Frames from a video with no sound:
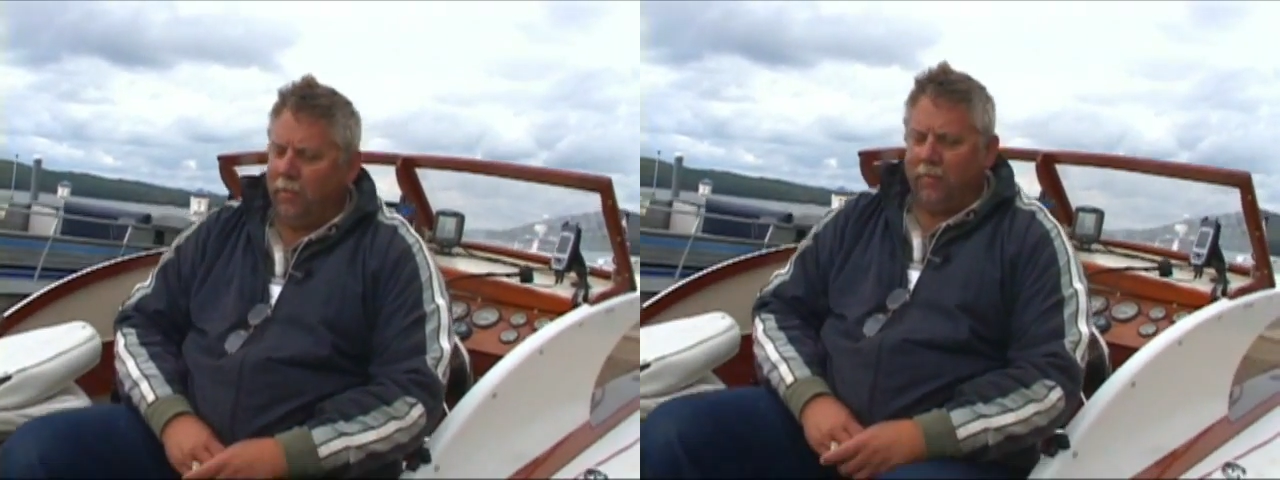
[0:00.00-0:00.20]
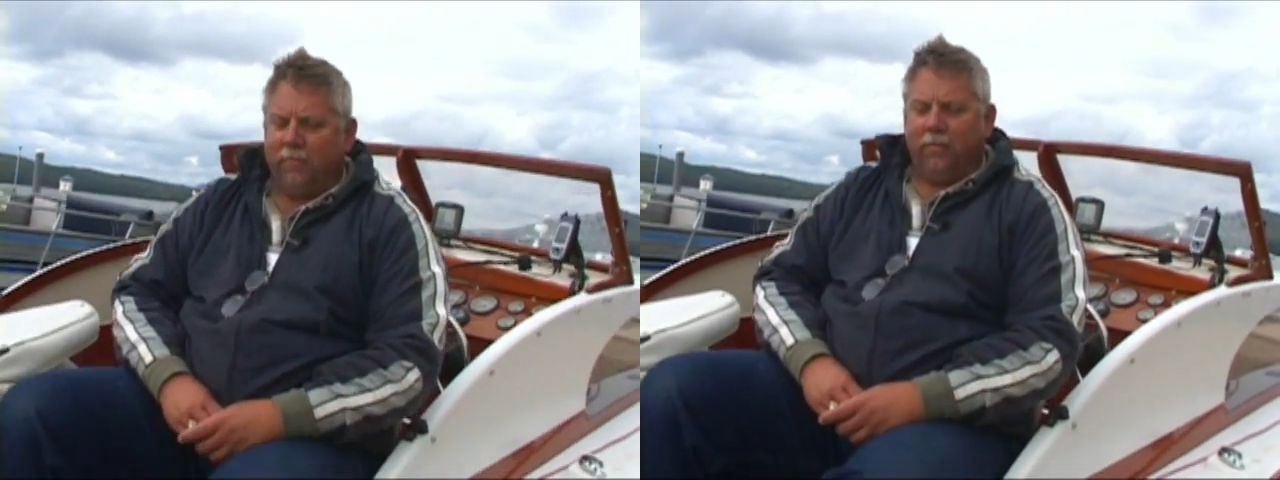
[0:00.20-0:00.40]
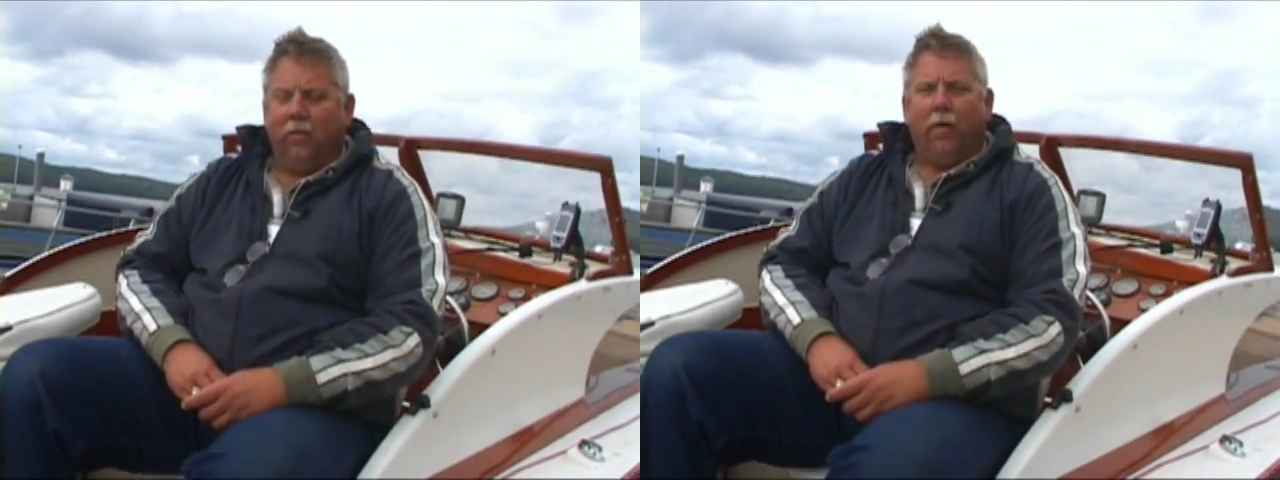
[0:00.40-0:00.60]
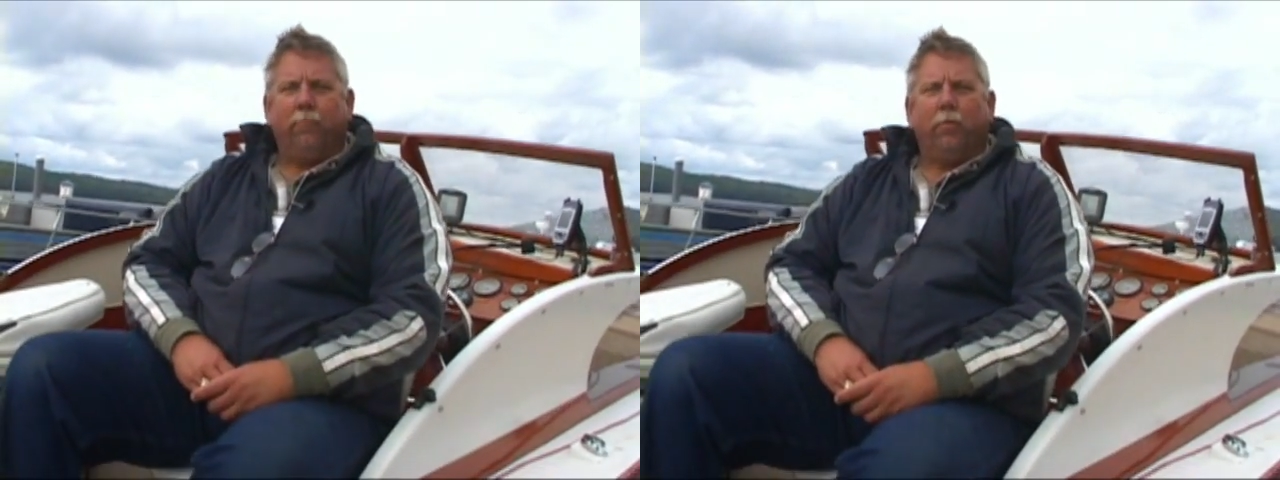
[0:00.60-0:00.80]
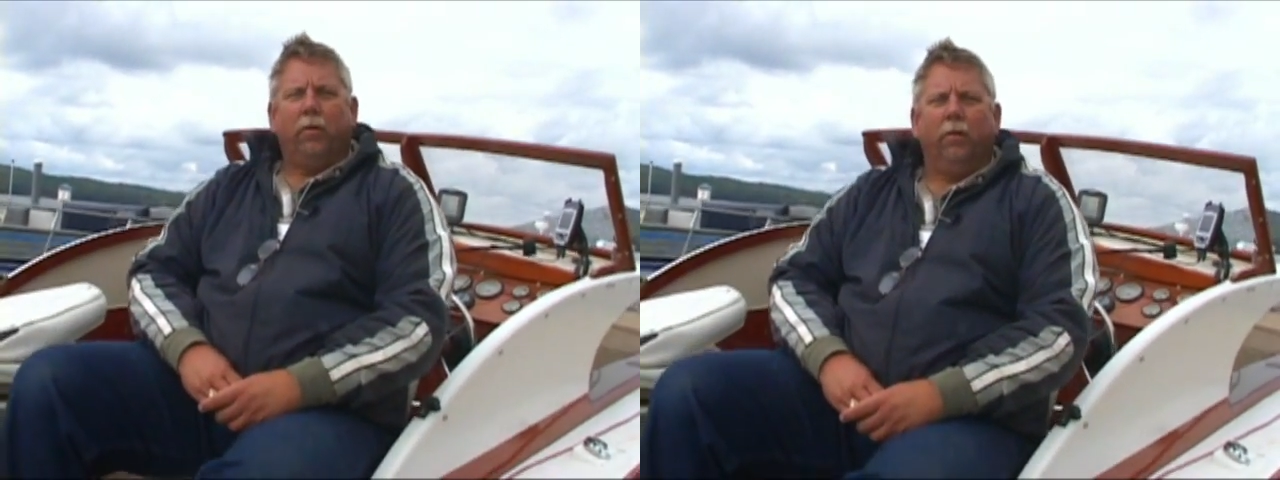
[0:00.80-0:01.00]
It's
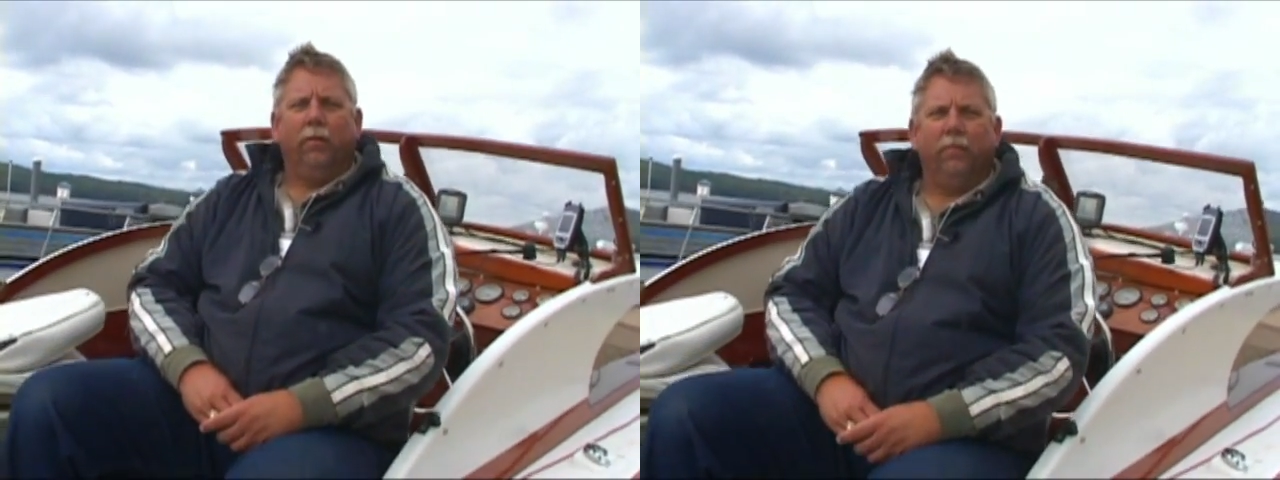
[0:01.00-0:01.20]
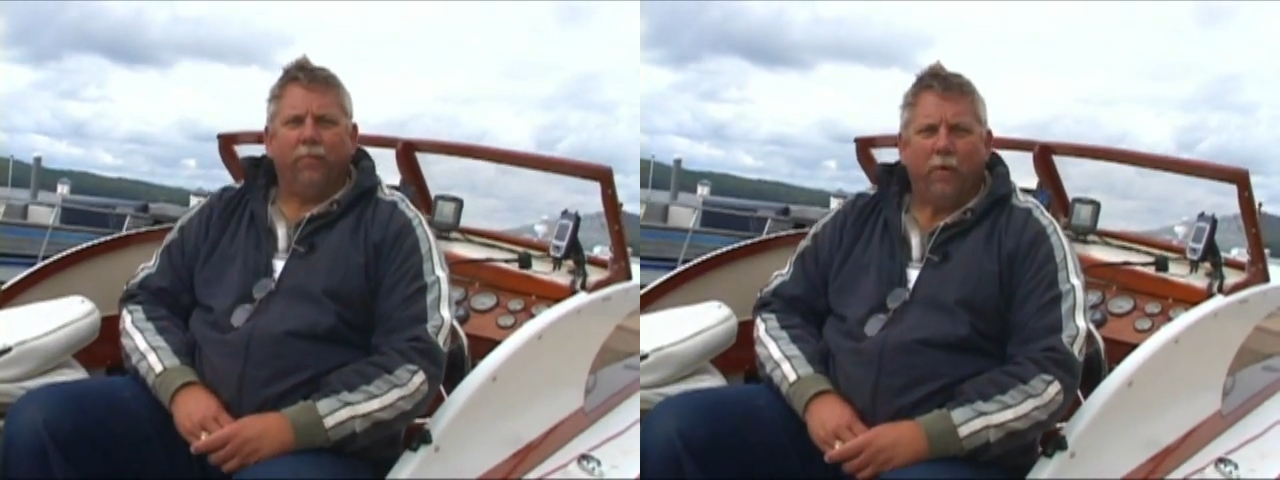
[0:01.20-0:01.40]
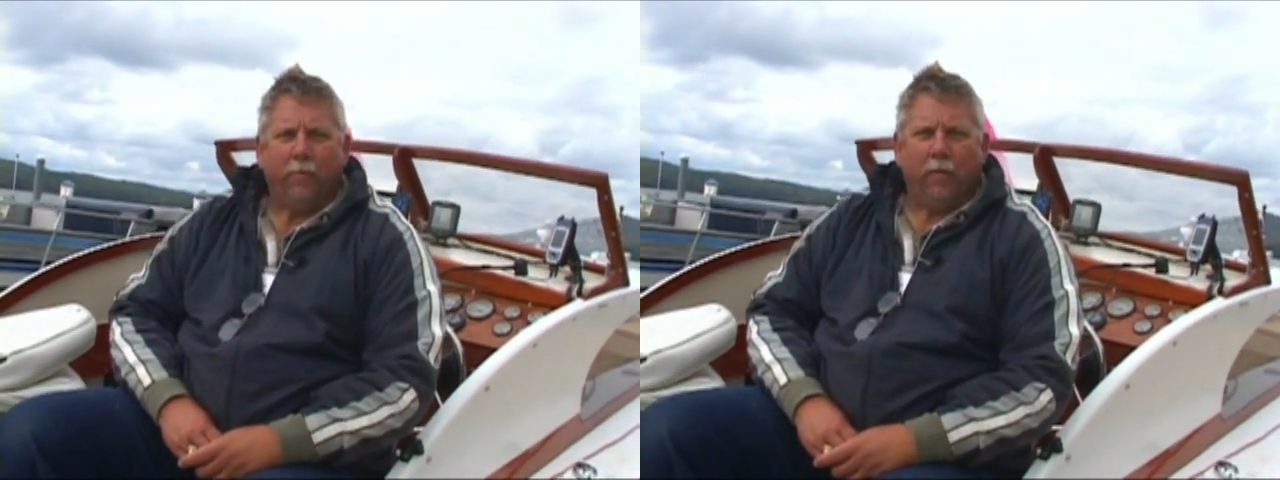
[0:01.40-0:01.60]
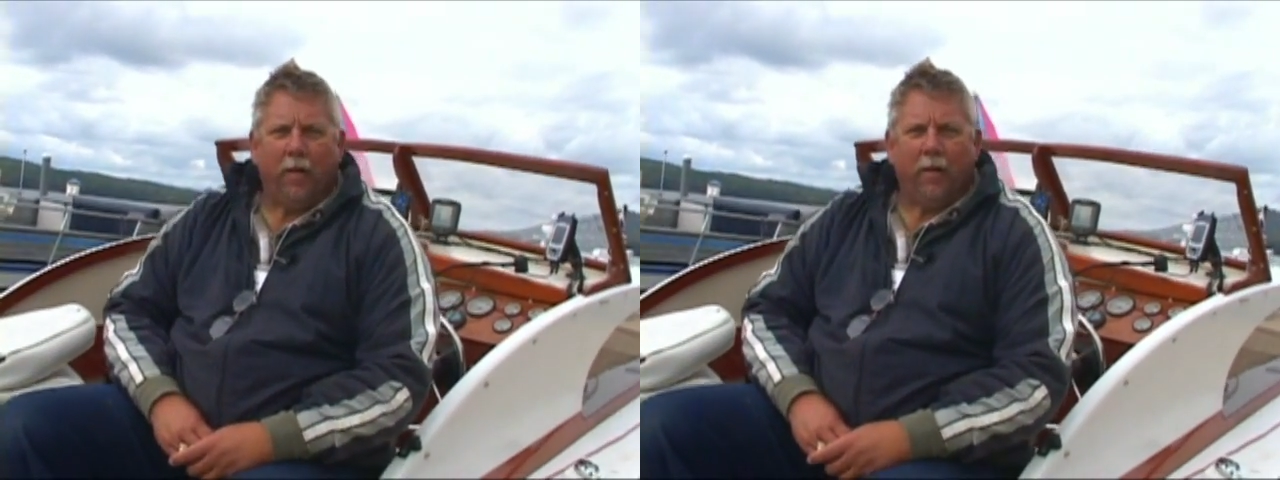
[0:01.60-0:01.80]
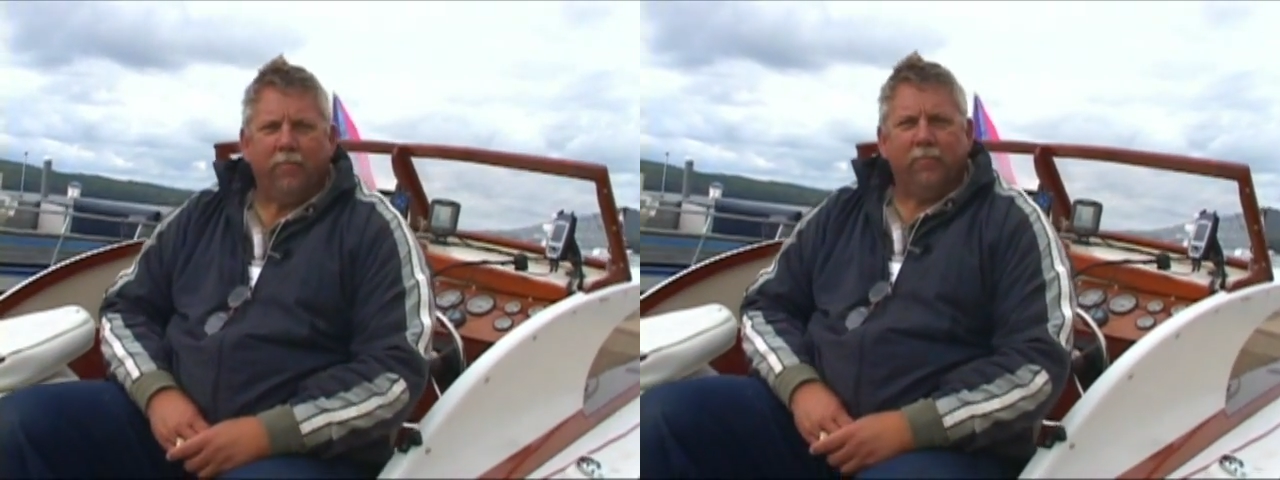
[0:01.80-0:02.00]
lumber and
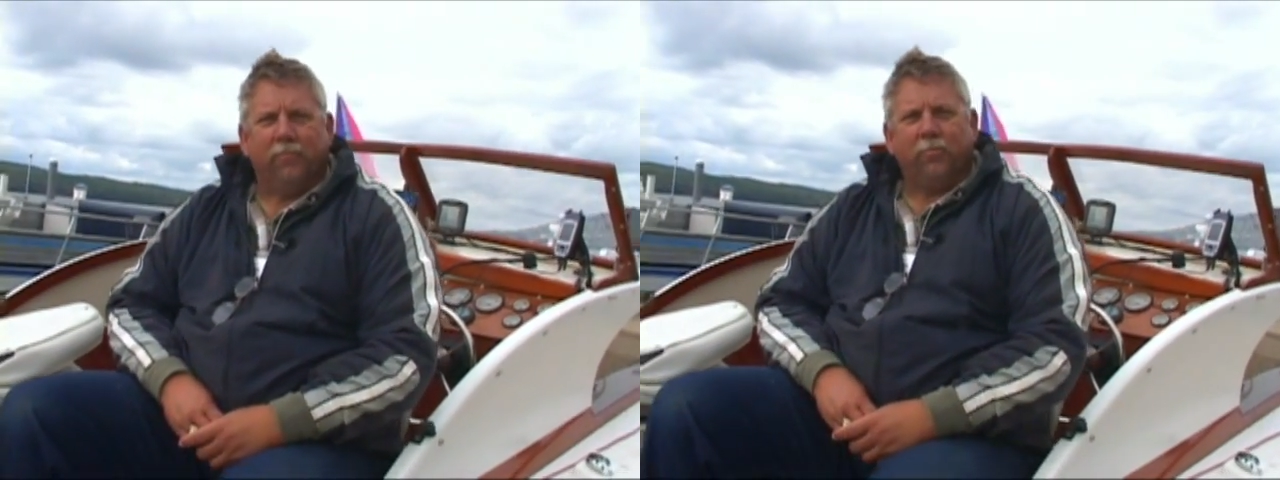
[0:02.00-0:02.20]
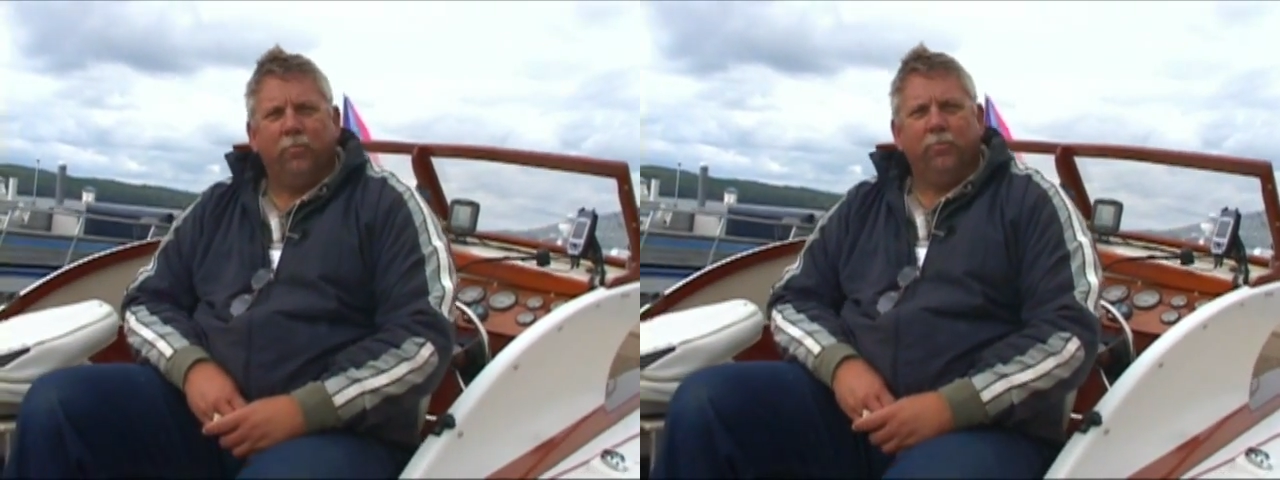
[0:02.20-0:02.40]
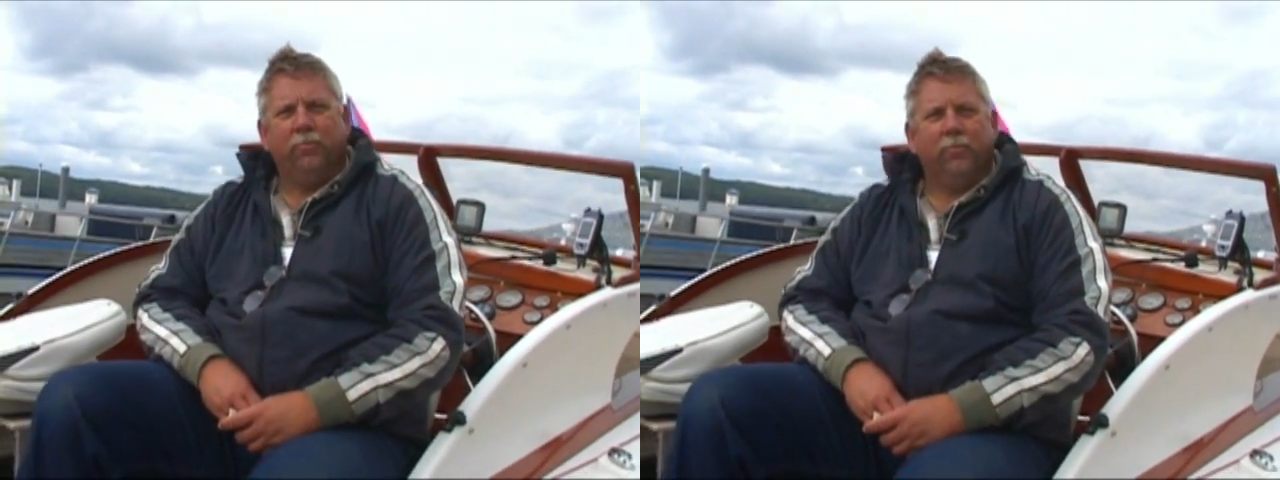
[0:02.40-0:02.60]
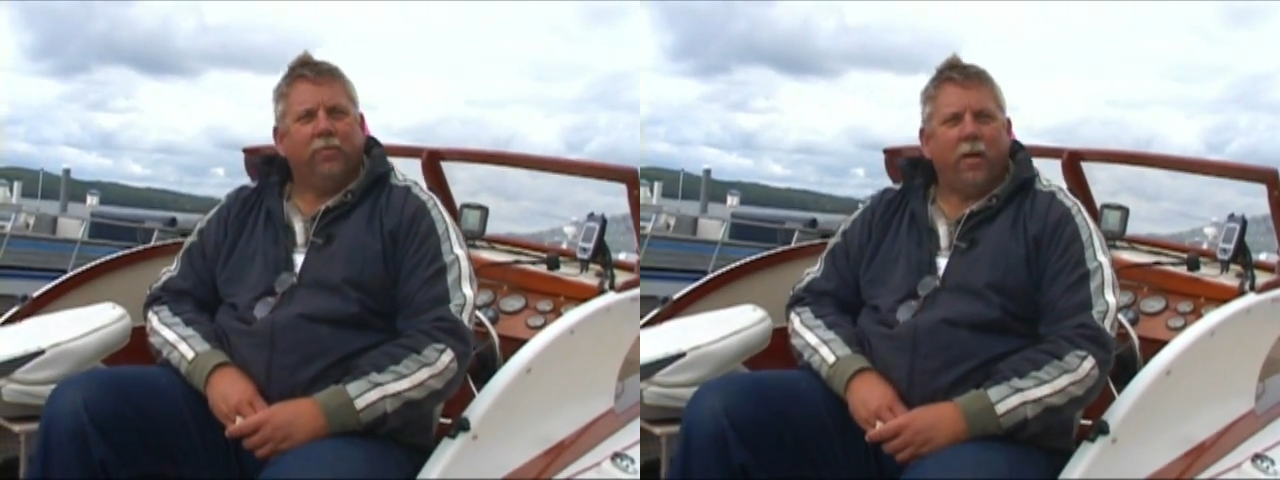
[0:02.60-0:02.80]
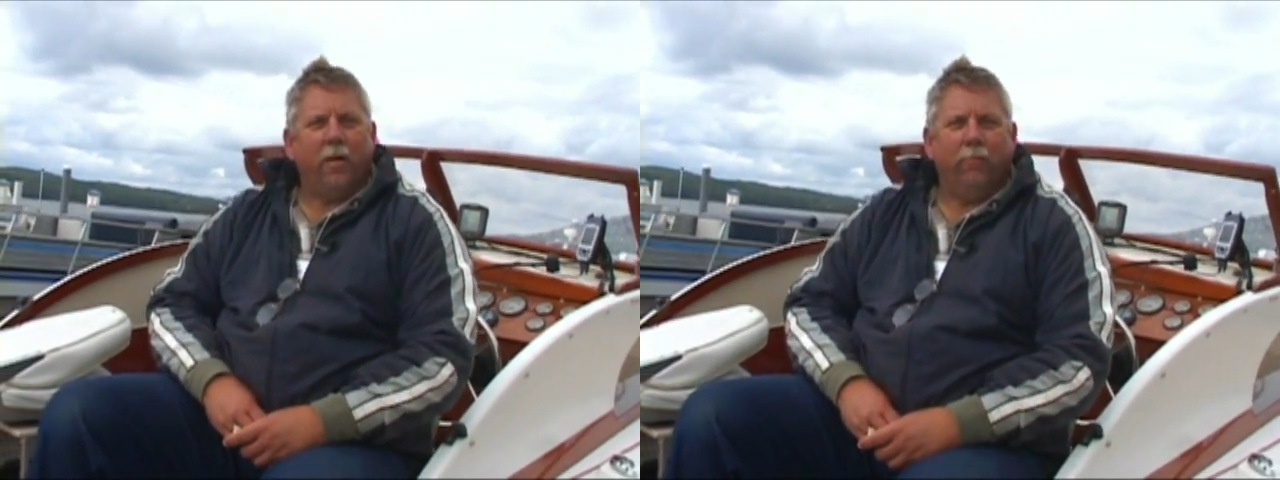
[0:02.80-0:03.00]
fiberglass and screws and
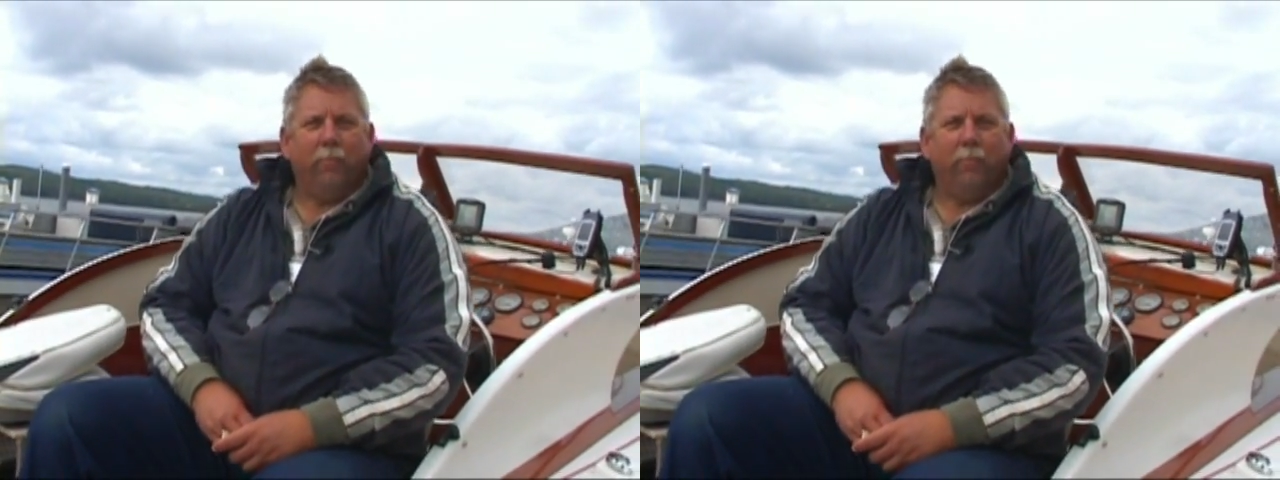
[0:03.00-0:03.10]
time,